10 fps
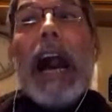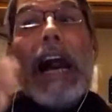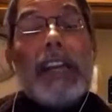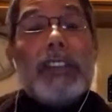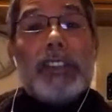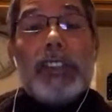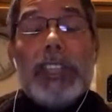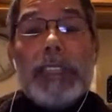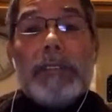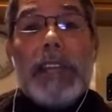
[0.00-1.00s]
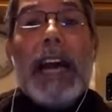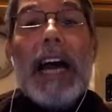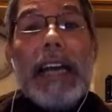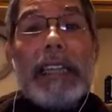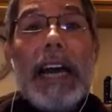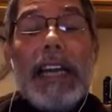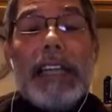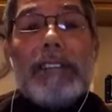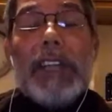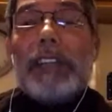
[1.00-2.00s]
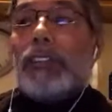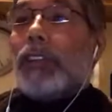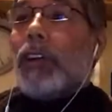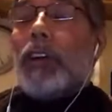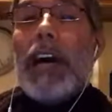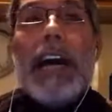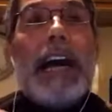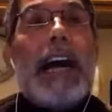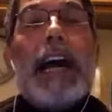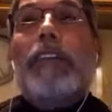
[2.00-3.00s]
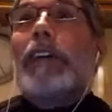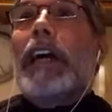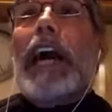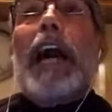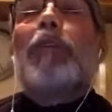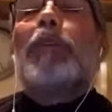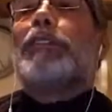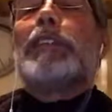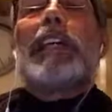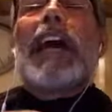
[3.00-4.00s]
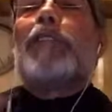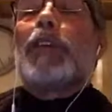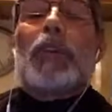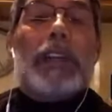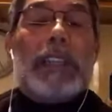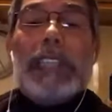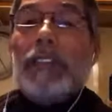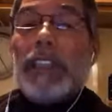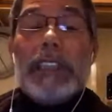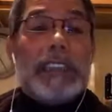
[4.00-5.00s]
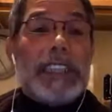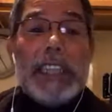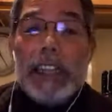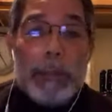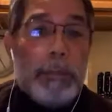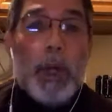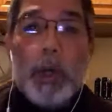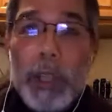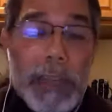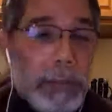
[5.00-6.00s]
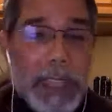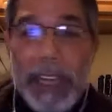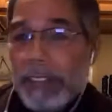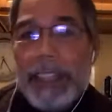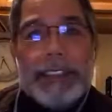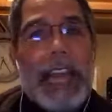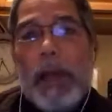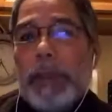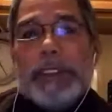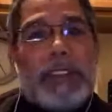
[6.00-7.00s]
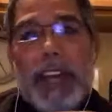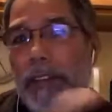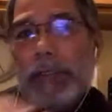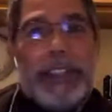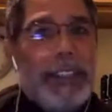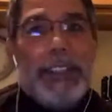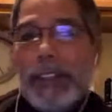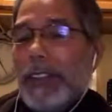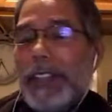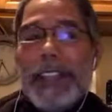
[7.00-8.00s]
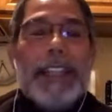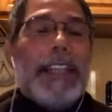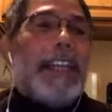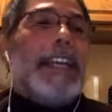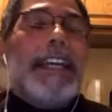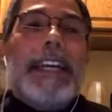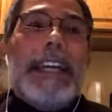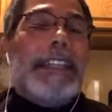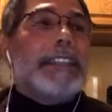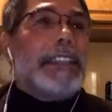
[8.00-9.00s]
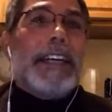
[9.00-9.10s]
I understood it. I got it. And so I would everywhere, even sitting on the bowl, I'd be out there tapping stuff, and and